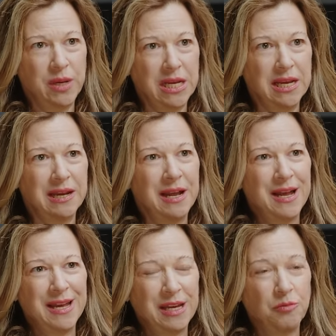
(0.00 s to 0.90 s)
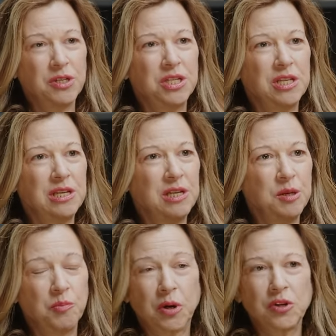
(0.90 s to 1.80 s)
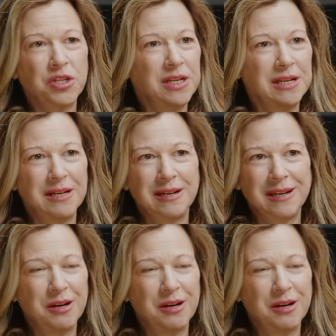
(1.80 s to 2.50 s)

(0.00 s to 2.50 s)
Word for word: meaning it was the person,